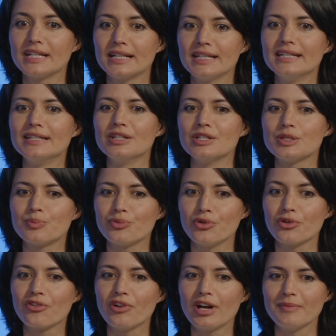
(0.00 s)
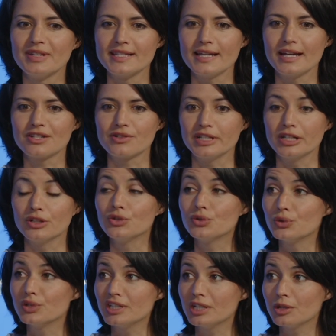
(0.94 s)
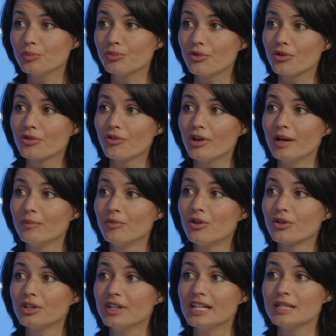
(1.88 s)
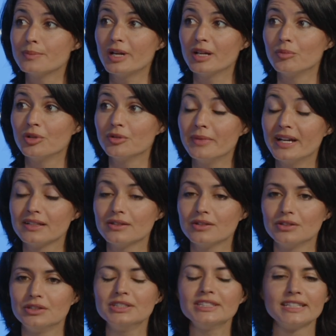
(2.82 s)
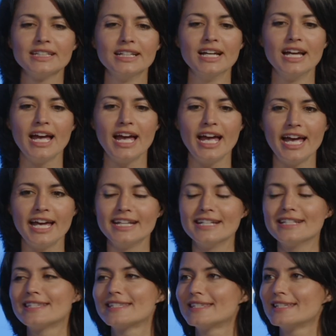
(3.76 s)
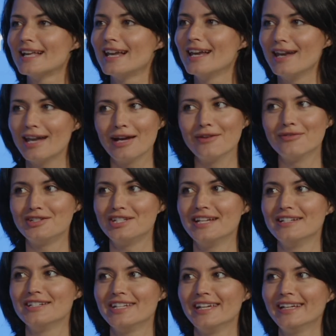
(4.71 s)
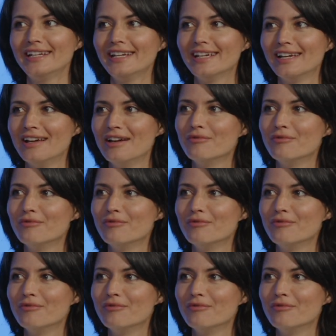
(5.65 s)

Leaders Program is actually a 2-year program organized by Mott MacDonald, and it's life-changing.